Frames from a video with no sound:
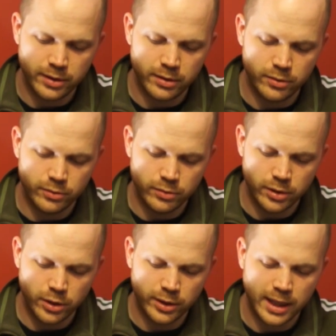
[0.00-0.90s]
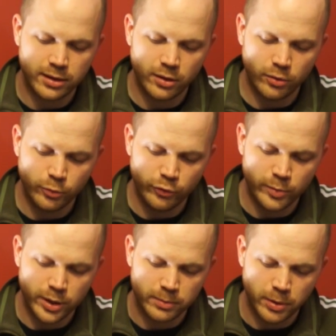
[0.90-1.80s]
look at their
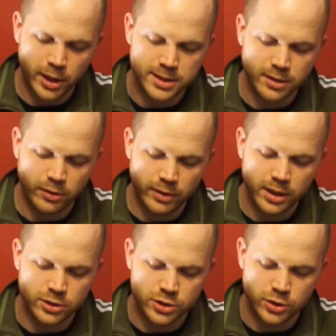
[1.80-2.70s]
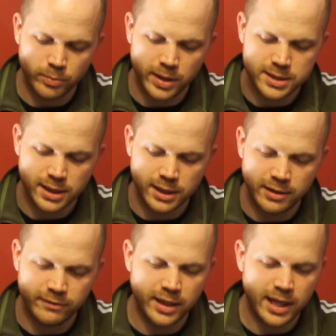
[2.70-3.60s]
movement plus their range. So basically,
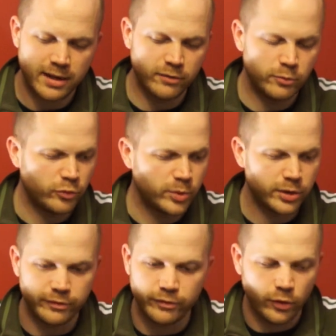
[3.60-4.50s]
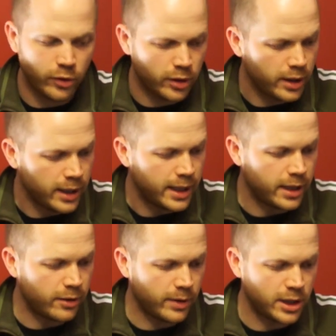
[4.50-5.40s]
if they have a movement of 4
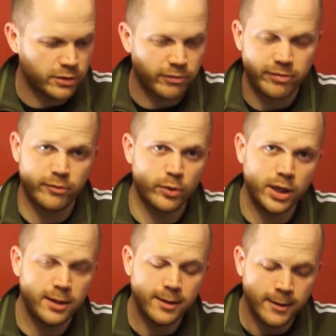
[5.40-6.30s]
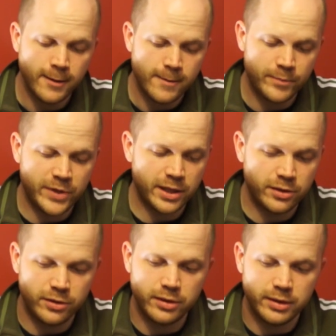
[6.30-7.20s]
and a range of 3,
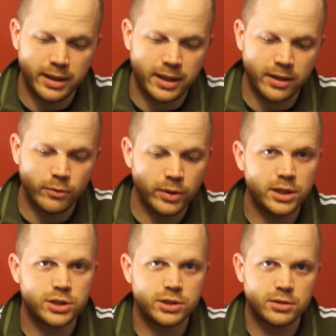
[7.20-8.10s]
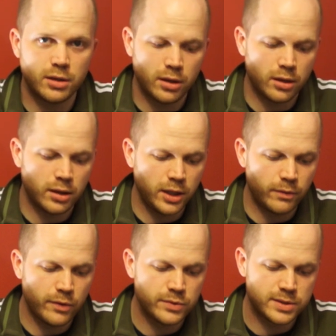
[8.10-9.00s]
then they can reach
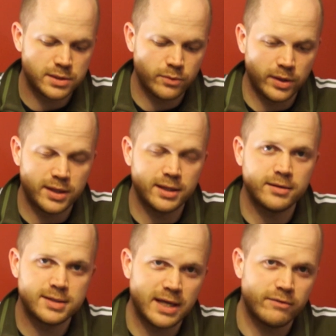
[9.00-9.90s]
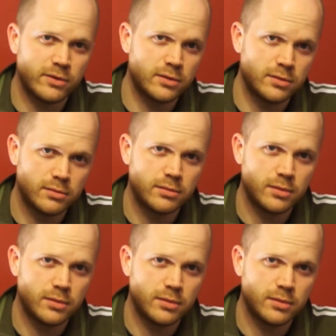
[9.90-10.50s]
heroes within 7